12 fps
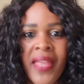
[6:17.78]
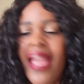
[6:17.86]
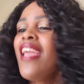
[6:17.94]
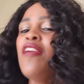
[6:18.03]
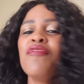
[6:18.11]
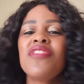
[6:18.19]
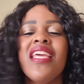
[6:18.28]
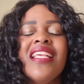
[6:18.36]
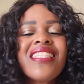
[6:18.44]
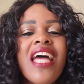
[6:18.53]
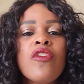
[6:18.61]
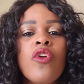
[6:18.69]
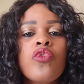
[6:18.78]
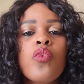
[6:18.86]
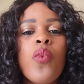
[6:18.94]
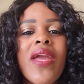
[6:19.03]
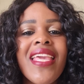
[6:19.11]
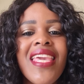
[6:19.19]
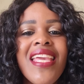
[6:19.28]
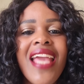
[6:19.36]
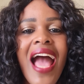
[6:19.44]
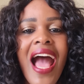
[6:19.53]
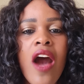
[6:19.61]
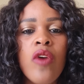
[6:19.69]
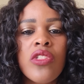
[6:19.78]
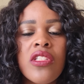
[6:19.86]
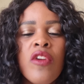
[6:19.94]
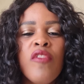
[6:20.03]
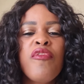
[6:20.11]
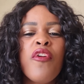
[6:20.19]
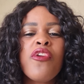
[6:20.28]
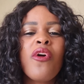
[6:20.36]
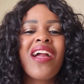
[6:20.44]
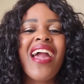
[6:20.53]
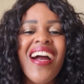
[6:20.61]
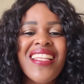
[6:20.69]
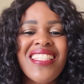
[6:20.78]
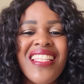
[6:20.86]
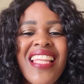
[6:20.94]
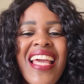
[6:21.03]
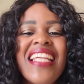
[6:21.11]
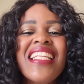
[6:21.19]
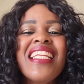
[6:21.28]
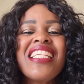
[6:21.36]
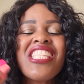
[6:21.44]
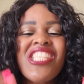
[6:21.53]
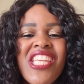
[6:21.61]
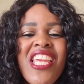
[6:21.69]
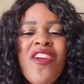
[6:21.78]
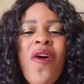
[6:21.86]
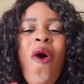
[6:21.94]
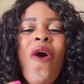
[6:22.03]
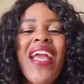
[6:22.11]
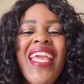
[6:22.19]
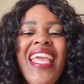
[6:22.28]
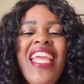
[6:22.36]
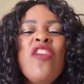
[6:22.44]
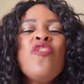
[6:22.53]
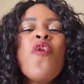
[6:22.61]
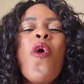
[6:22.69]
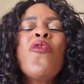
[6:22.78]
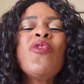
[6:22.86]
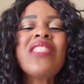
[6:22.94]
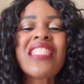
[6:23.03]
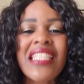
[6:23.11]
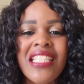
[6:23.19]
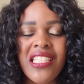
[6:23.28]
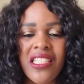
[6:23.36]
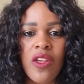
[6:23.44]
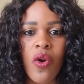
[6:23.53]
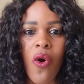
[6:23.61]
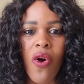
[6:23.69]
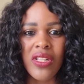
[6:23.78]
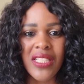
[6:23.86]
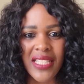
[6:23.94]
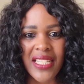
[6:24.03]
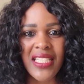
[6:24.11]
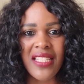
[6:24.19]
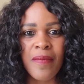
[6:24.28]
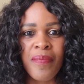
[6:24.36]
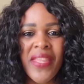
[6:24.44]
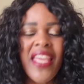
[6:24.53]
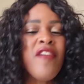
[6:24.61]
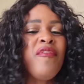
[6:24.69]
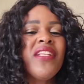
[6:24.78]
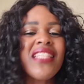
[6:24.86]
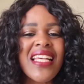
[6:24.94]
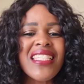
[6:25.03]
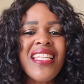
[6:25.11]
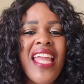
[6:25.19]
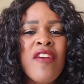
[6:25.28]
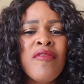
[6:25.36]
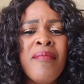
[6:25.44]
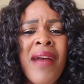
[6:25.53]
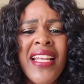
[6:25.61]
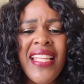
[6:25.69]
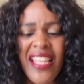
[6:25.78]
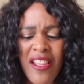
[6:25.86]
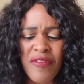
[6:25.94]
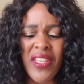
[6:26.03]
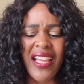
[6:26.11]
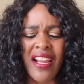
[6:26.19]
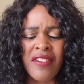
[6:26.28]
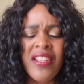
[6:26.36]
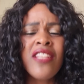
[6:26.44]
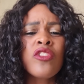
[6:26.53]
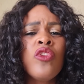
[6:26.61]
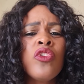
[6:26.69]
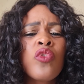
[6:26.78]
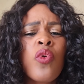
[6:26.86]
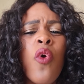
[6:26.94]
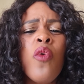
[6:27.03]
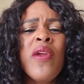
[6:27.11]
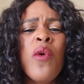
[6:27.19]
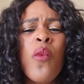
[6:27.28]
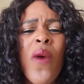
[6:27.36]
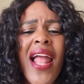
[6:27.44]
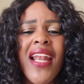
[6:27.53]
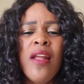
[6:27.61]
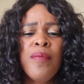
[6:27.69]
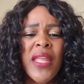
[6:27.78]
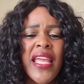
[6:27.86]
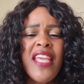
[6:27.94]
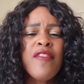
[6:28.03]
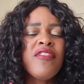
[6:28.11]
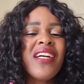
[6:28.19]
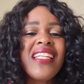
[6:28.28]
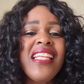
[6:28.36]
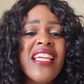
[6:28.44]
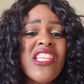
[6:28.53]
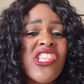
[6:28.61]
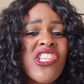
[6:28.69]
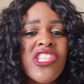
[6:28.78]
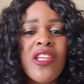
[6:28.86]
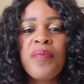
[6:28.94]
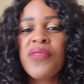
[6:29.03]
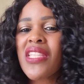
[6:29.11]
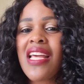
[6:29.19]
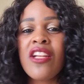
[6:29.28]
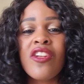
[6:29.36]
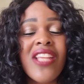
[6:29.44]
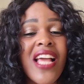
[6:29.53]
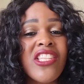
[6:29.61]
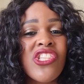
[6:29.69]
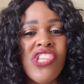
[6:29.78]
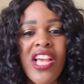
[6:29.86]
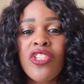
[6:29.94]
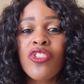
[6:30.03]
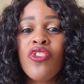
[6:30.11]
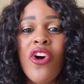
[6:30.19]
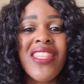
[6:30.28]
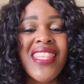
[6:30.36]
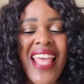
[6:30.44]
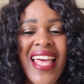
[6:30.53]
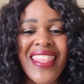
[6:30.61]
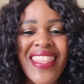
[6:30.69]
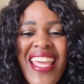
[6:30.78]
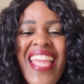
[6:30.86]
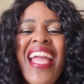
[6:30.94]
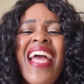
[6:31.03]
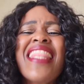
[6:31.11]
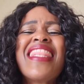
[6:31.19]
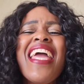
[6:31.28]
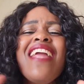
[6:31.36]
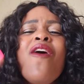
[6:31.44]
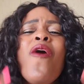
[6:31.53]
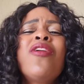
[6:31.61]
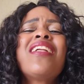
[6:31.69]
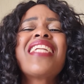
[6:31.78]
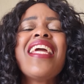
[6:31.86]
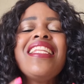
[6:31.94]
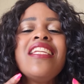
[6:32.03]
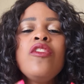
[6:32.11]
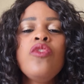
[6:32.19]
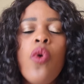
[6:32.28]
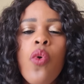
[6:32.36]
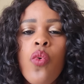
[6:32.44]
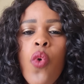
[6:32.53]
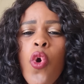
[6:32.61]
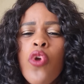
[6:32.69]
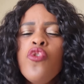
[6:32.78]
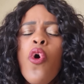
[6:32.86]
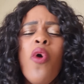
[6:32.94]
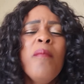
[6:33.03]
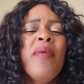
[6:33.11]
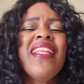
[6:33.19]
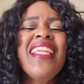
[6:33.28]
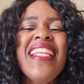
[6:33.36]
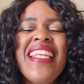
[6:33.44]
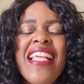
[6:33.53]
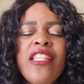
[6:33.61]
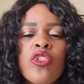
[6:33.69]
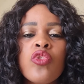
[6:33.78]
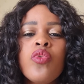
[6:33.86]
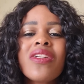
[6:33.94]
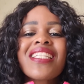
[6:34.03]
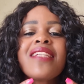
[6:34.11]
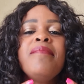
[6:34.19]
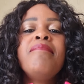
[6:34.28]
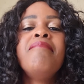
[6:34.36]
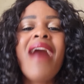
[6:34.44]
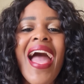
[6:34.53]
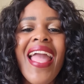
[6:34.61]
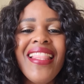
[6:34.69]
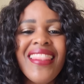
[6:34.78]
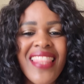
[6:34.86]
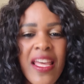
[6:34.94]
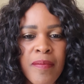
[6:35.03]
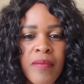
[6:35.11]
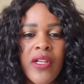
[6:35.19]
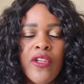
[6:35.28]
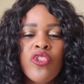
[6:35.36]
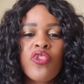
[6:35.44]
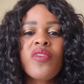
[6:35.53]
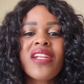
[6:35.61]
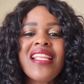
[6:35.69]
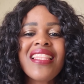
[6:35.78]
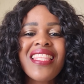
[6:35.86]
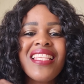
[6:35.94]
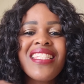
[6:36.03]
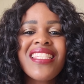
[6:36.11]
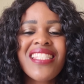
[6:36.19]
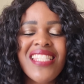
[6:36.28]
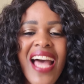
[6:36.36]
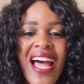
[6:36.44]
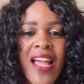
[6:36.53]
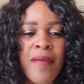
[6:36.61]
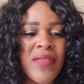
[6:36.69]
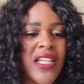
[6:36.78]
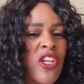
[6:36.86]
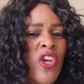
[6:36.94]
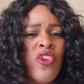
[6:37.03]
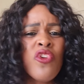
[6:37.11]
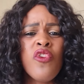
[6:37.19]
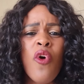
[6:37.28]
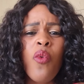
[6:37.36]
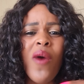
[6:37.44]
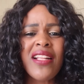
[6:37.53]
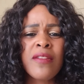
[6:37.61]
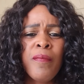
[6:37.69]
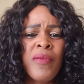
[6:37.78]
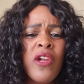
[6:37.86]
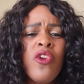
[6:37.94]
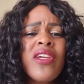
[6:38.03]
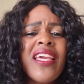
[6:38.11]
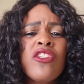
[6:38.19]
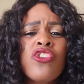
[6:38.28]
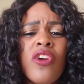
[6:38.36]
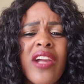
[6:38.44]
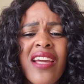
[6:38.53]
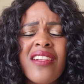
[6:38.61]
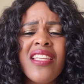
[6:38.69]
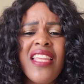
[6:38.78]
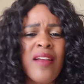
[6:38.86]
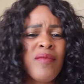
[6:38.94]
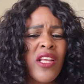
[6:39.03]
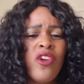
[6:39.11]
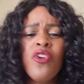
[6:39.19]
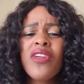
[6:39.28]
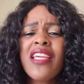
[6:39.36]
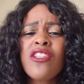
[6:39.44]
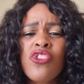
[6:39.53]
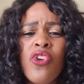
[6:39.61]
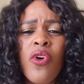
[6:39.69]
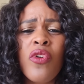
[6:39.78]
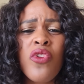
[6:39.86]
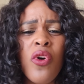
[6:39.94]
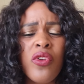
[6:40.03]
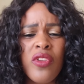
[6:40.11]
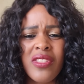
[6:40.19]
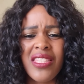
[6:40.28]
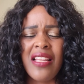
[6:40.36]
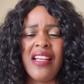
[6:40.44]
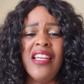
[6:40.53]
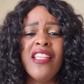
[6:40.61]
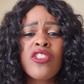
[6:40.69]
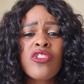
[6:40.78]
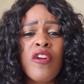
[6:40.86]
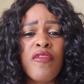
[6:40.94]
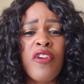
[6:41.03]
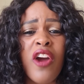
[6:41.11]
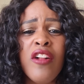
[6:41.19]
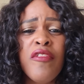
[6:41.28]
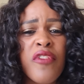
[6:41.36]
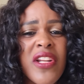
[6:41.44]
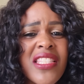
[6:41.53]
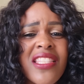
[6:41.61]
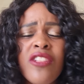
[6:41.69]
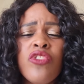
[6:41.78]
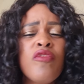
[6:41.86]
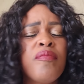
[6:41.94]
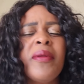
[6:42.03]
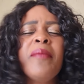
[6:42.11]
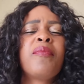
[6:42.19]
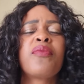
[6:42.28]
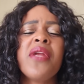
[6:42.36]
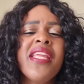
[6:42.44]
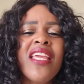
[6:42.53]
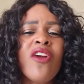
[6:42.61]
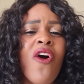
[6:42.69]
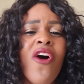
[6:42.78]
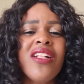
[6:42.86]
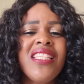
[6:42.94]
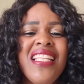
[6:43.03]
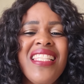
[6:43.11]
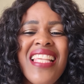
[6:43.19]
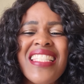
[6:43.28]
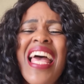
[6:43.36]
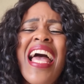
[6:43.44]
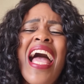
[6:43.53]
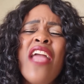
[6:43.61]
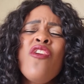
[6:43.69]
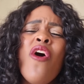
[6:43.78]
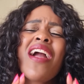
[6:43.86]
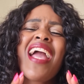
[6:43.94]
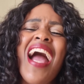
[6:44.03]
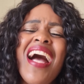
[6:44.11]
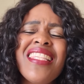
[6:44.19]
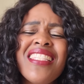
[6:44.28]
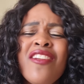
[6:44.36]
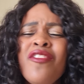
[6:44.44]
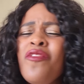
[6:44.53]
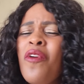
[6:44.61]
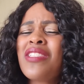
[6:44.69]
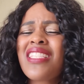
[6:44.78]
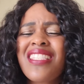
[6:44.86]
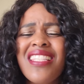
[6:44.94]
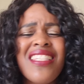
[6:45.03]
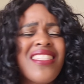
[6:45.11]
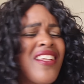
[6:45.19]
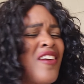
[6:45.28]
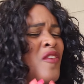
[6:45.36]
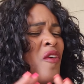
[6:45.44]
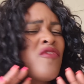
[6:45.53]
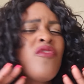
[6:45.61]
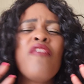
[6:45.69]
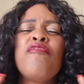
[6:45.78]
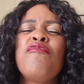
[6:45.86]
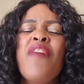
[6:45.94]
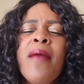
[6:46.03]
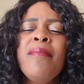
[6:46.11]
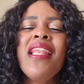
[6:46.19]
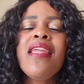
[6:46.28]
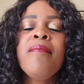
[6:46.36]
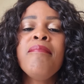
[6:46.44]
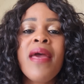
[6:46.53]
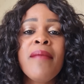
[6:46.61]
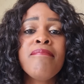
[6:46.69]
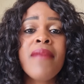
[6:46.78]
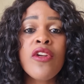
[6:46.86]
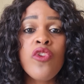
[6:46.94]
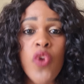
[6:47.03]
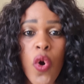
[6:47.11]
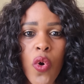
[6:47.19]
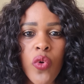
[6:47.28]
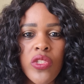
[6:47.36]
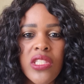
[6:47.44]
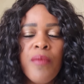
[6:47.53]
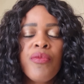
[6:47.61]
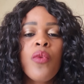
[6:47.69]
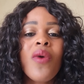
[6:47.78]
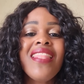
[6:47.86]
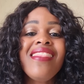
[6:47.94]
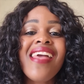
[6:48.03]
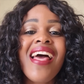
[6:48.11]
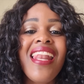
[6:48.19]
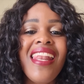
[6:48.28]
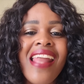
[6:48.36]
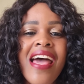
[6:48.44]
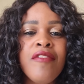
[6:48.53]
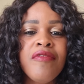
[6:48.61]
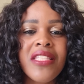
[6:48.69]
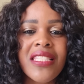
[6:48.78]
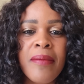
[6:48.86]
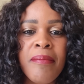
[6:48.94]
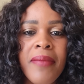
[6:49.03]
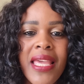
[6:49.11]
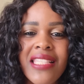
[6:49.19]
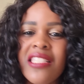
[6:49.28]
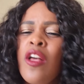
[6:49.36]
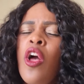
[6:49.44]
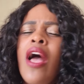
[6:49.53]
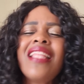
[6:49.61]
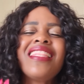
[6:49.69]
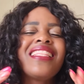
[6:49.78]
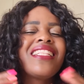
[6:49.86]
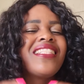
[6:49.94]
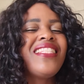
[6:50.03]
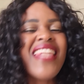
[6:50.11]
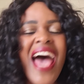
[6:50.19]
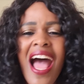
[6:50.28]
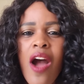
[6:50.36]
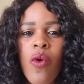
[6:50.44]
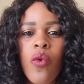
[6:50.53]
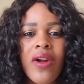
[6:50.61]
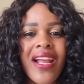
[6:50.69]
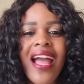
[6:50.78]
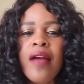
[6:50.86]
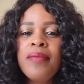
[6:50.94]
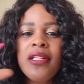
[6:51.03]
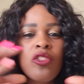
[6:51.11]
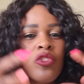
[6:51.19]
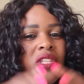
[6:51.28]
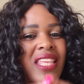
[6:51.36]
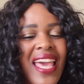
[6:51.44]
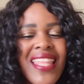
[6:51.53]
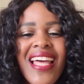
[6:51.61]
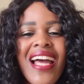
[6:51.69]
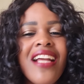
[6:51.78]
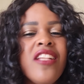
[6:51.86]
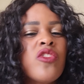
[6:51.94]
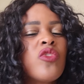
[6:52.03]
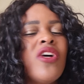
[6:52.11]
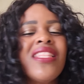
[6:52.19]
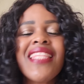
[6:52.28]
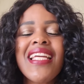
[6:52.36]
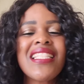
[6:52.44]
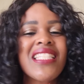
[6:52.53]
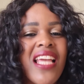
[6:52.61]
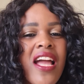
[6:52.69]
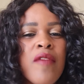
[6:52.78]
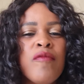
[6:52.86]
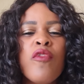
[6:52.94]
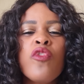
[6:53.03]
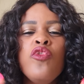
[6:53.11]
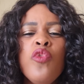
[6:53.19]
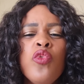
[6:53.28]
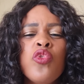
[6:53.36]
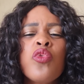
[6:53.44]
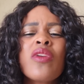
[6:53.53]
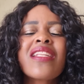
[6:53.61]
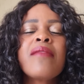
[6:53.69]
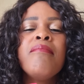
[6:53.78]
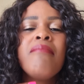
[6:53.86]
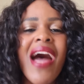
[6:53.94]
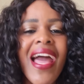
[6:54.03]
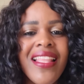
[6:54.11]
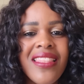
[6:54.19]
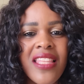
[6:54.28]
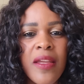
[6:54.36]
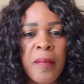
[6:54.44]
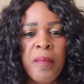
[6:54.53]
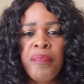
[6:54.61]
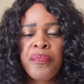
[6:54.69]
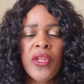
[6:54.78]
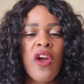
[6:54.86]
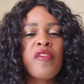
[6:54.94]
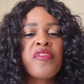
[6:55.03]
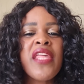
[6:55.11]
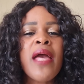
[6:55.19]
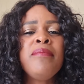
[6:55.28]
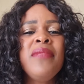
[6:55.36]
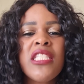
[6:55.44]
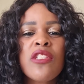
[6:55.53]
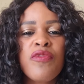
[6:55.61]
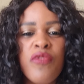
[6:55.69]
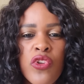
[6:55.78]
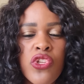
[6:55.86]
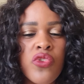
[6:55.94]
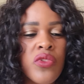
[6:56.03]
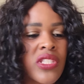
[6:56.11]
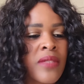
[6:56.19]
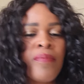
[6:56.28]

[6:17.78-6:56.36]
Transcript: If things are not working out for your cousin, she or he knows it already. If he doesn't have money, if the career is not going well, if the relationships are just not their thing, they already know. Nobody needs to remind them during this time that, you know what, look at your career, look at the list of girlfriends that you've been bringing all these years. Your cousin, your sister, your family member knows when their life is a mess. Now, coming together, it's not that time for you to remind them of their misfortunes.